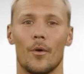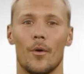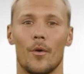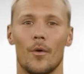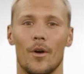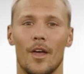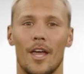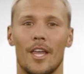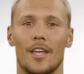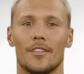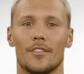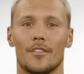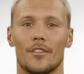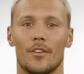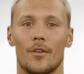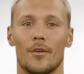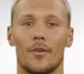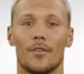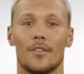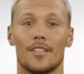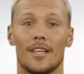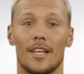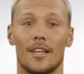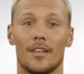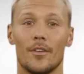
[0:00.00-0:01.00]
or
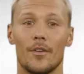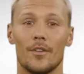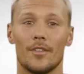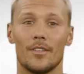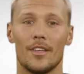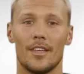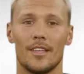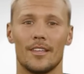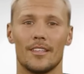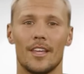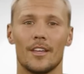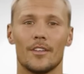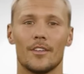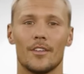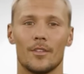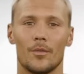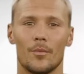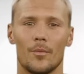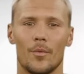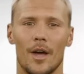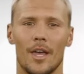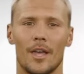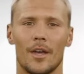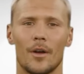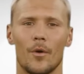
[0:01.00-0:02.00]
external signals such as
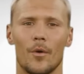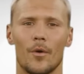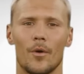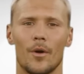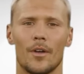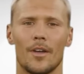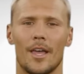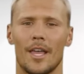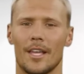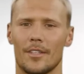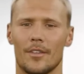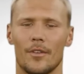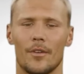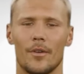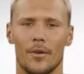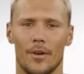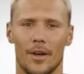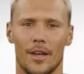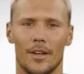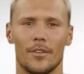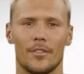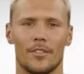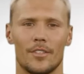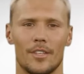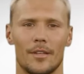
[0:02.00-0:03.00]
light or electrical
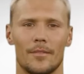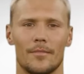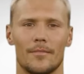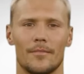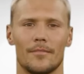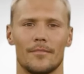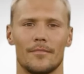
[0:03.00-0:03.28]
energy.